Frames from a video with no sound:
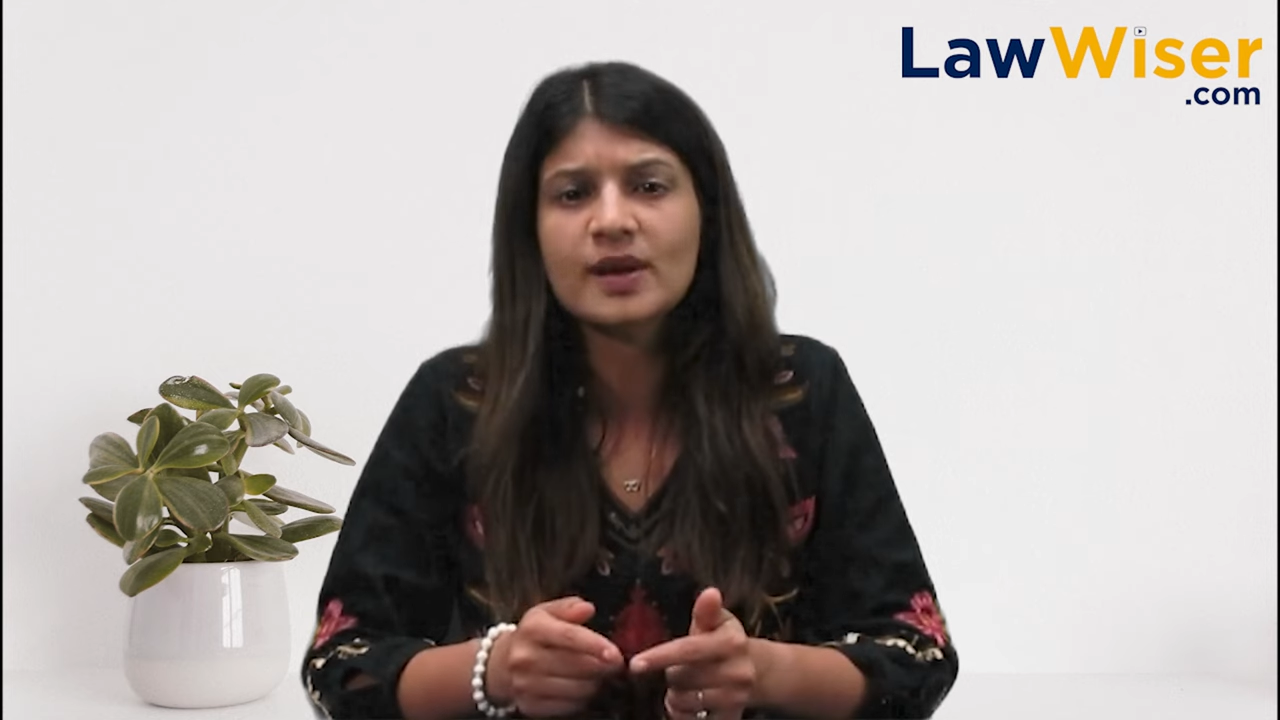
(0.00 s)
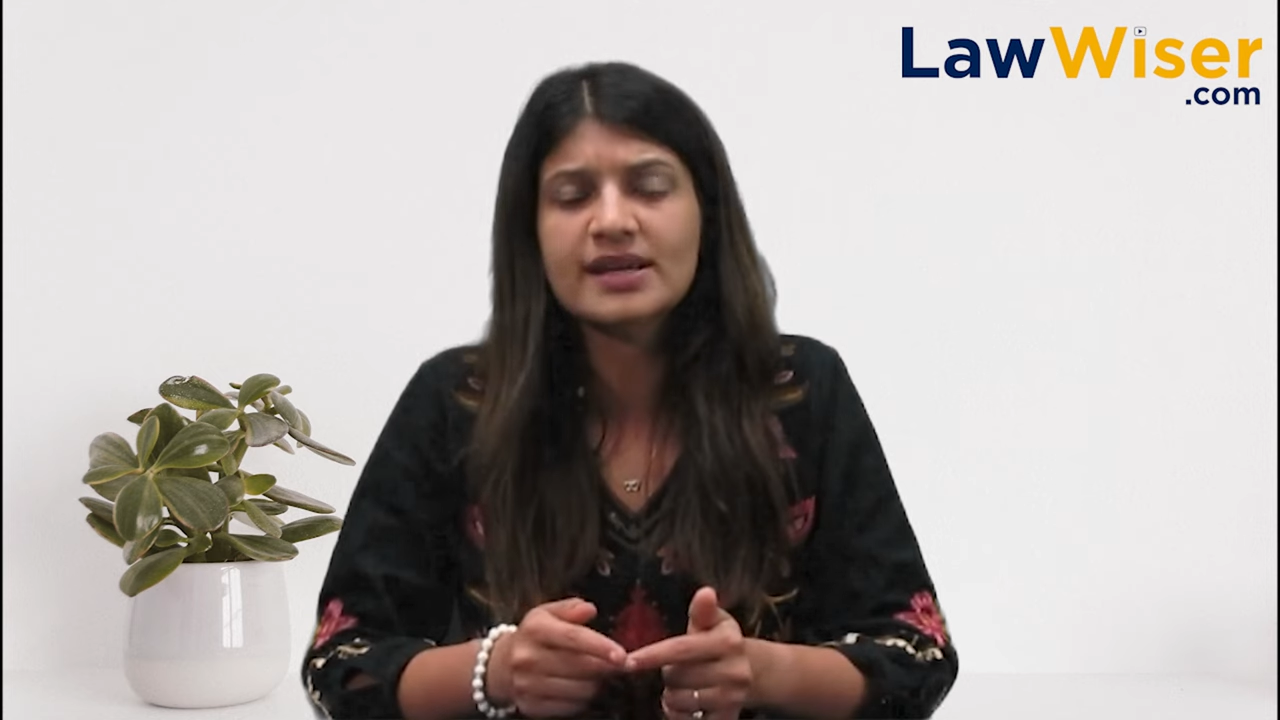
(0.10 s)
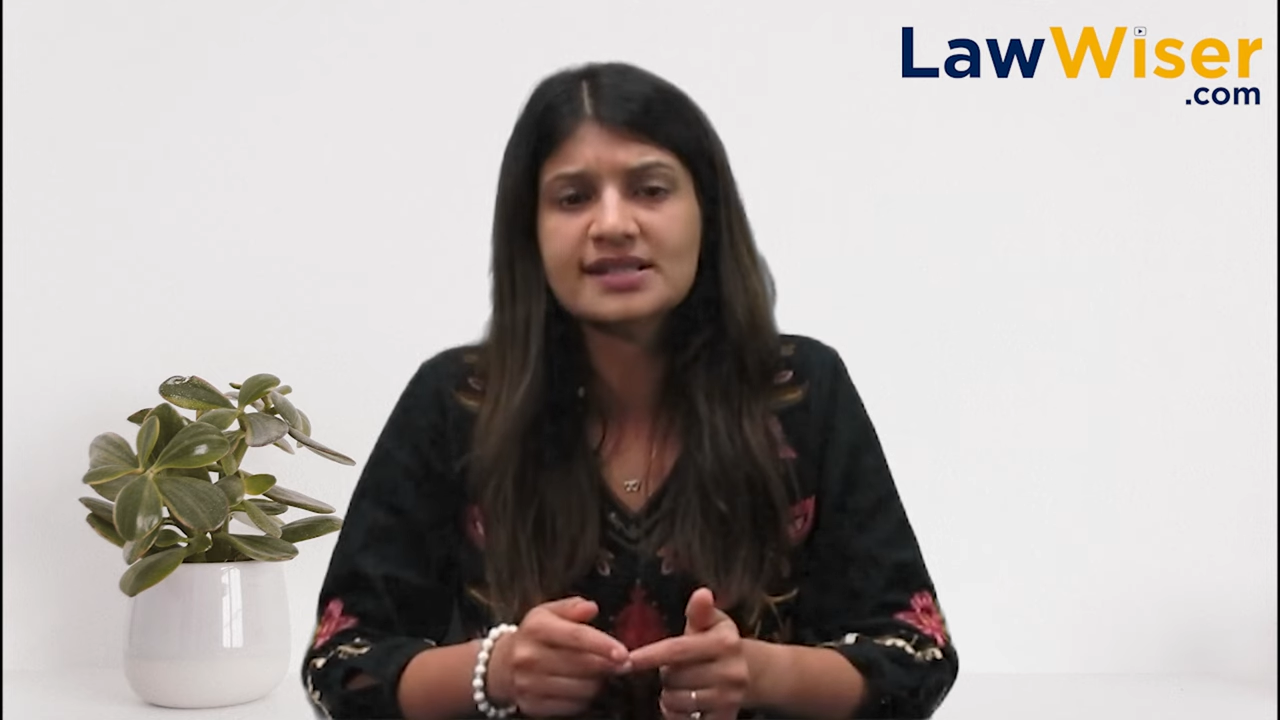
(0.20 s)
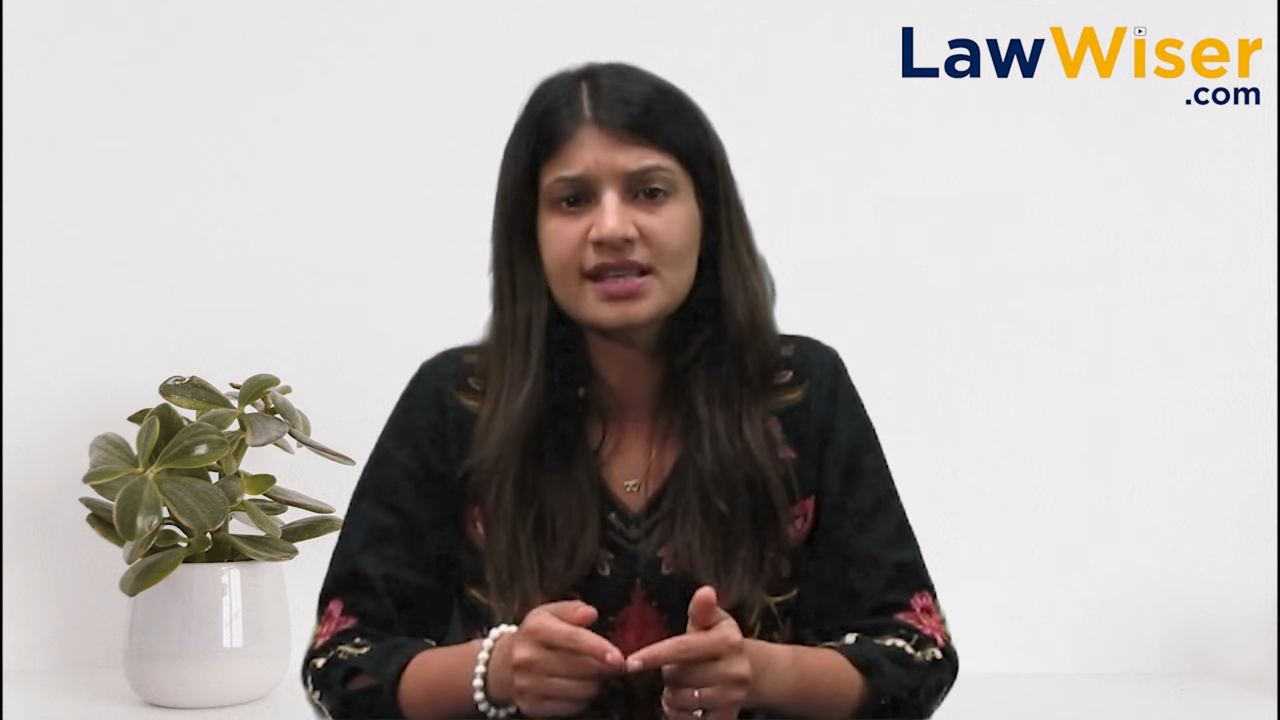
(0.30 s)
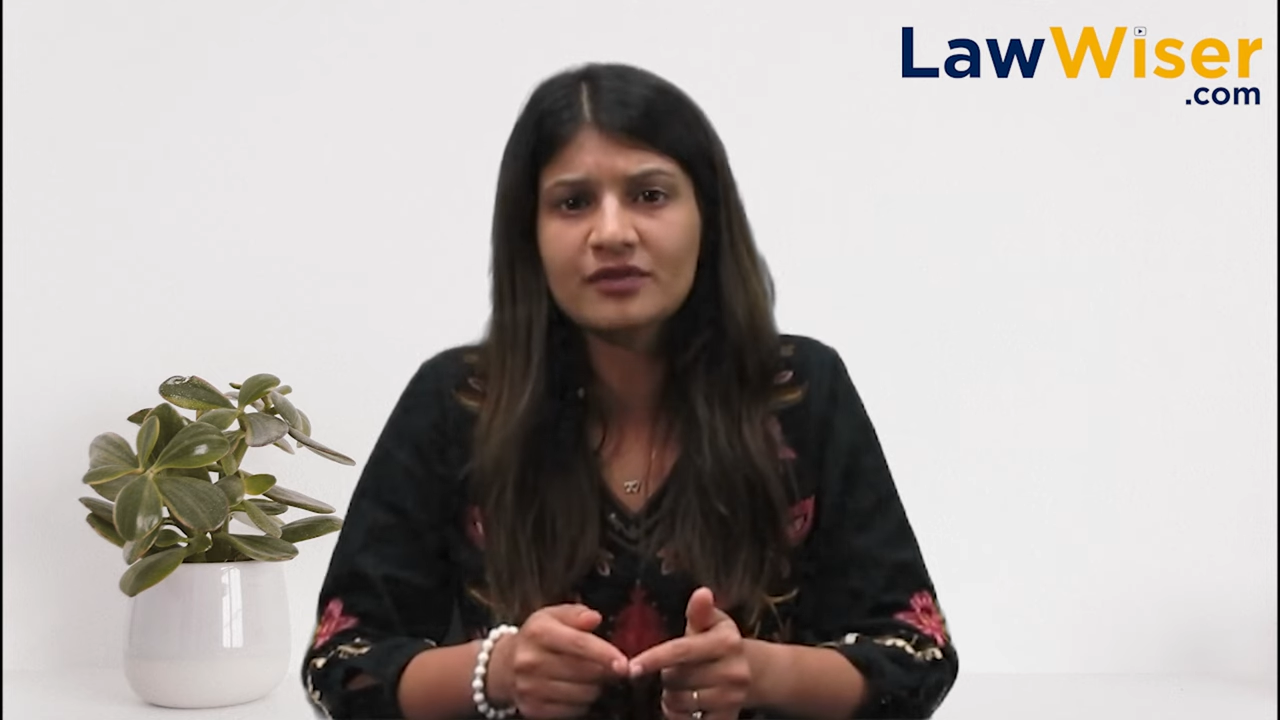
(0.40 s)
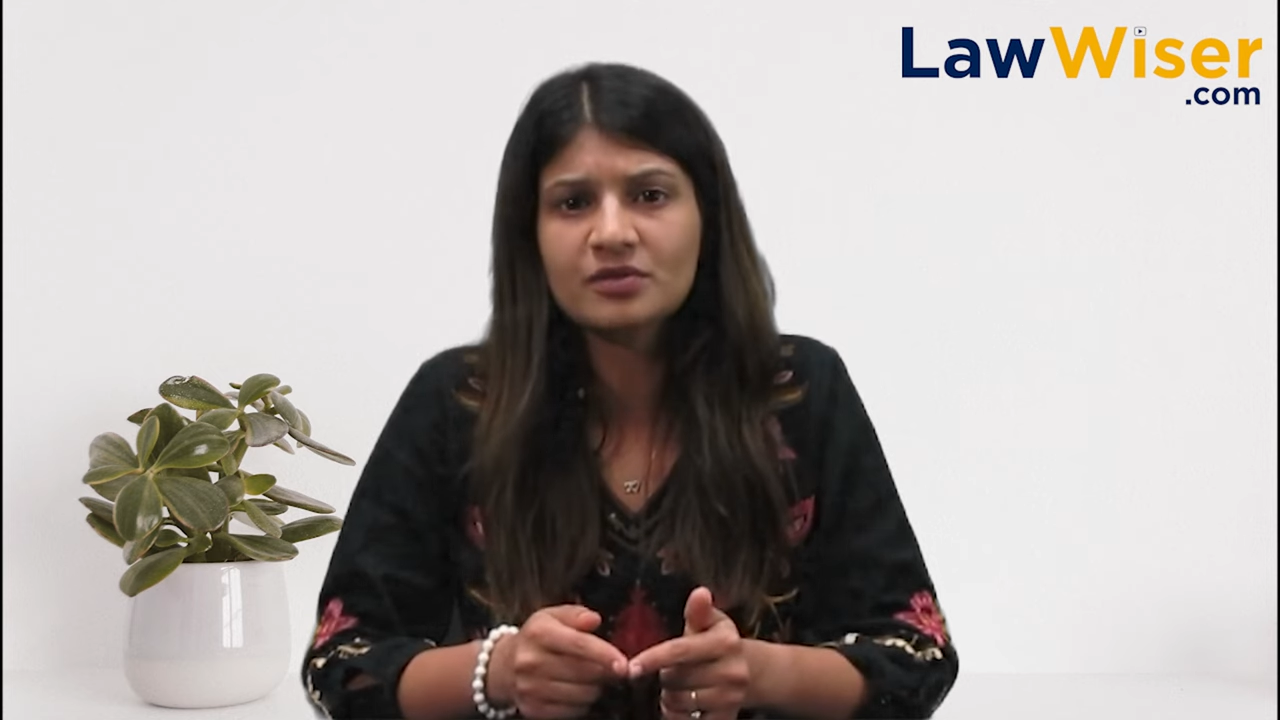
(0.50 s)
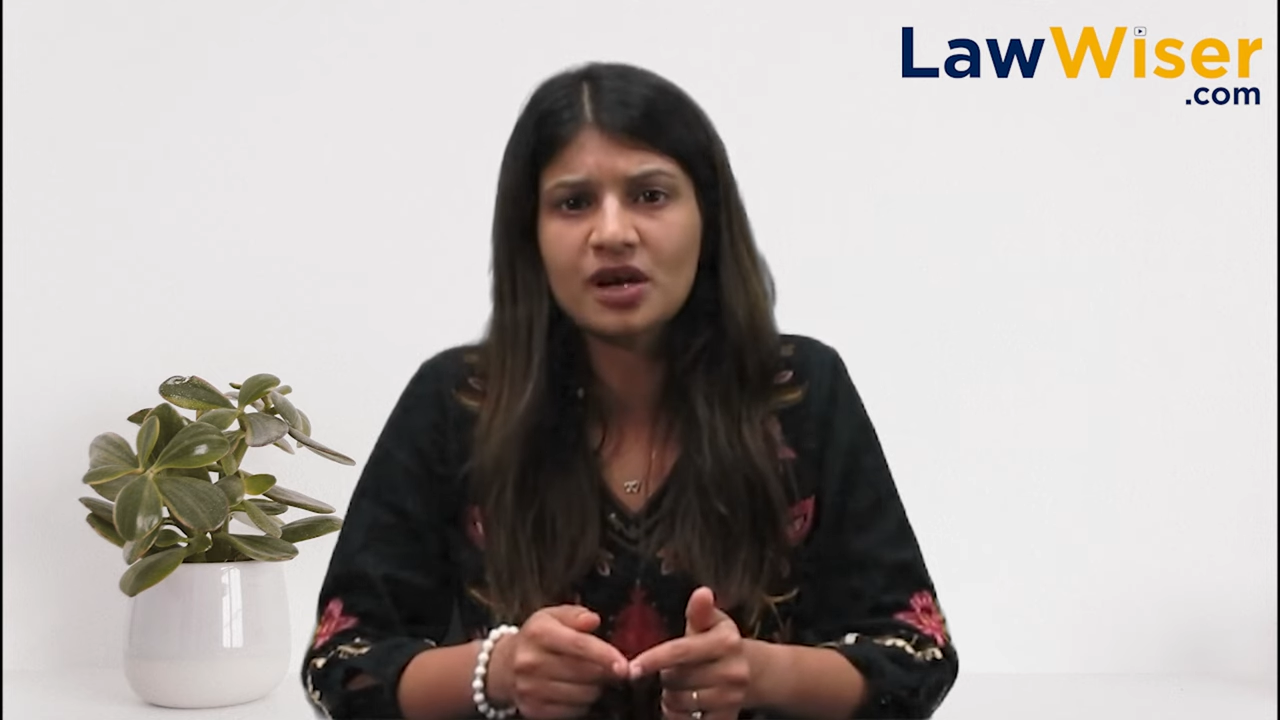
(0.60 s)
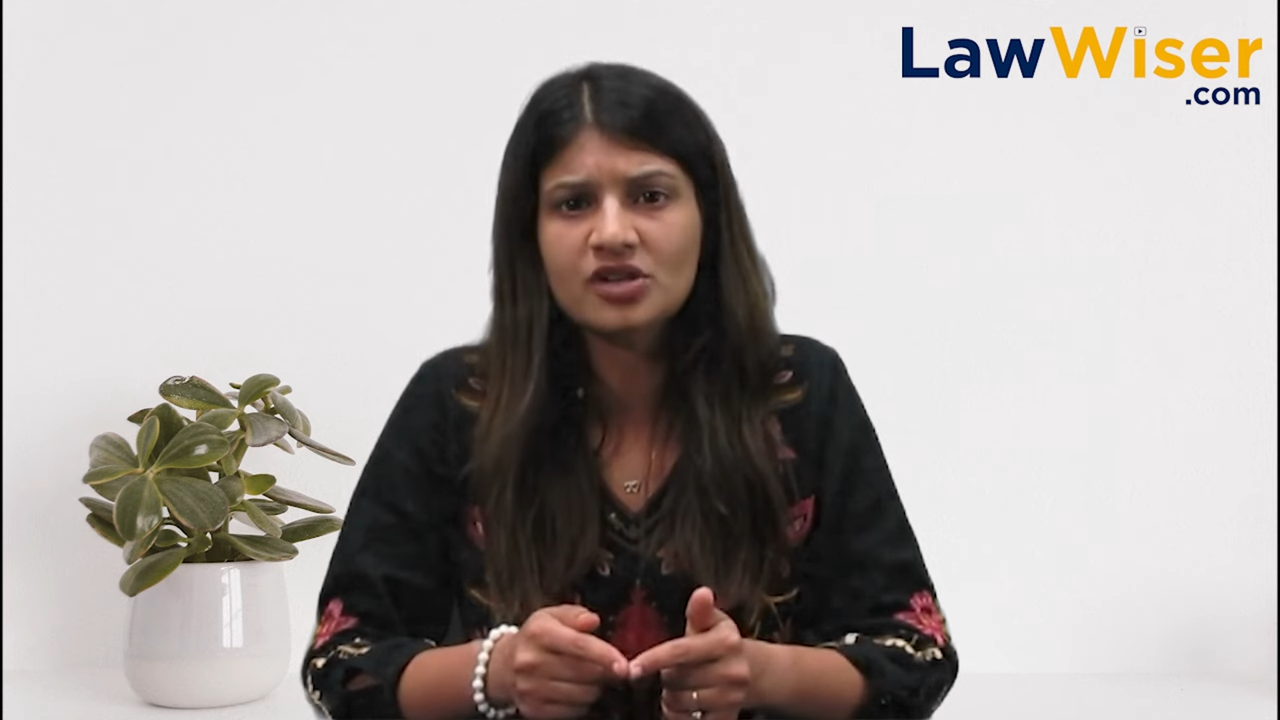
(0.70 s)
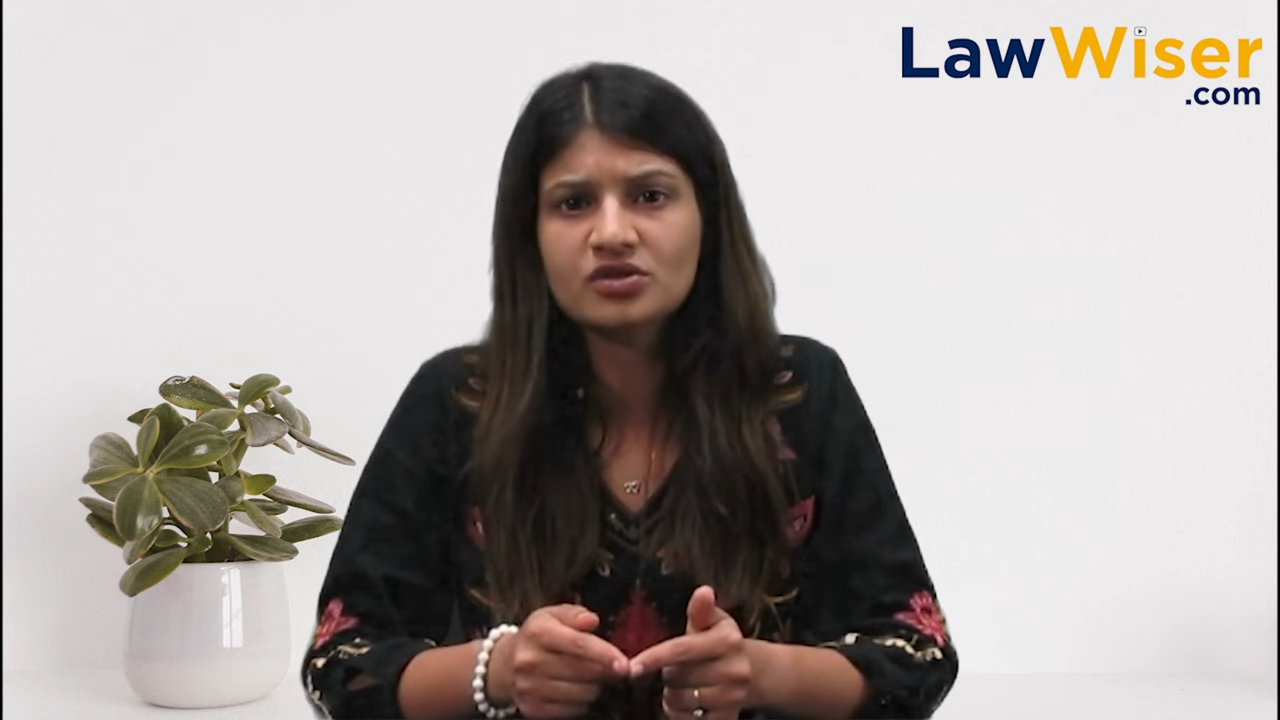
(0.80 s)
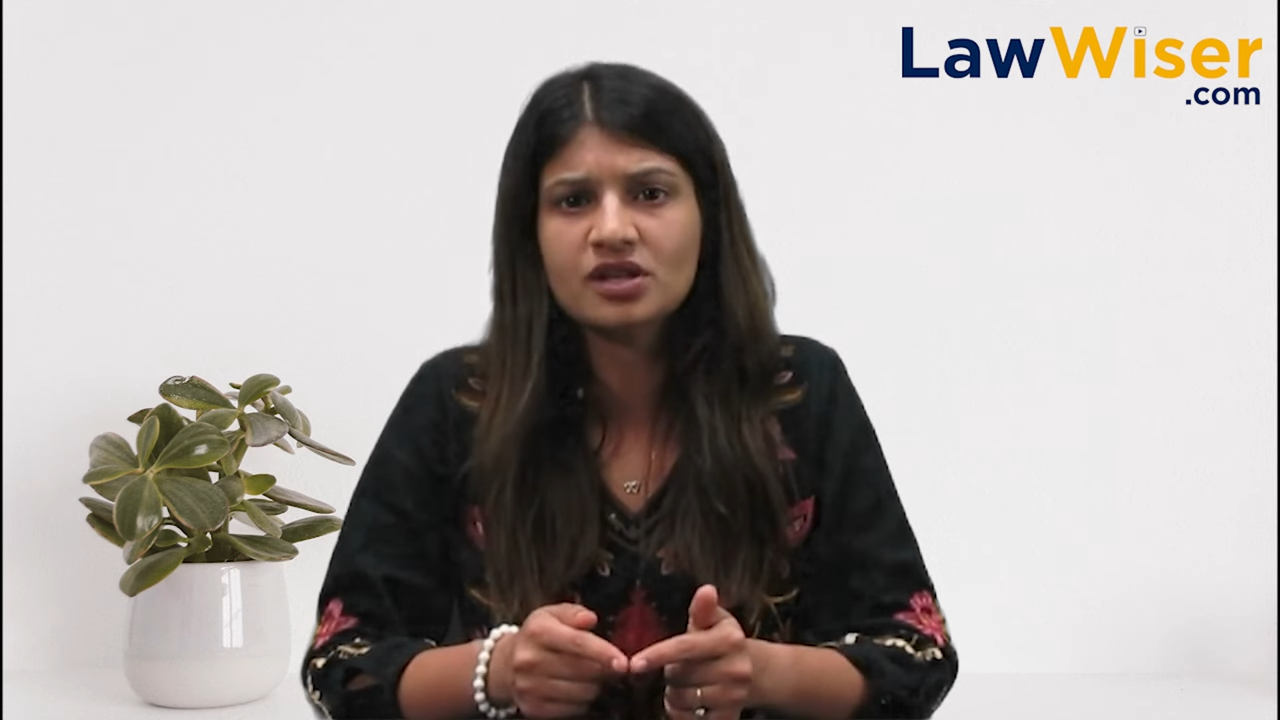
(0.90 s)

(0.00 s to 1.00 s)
27 March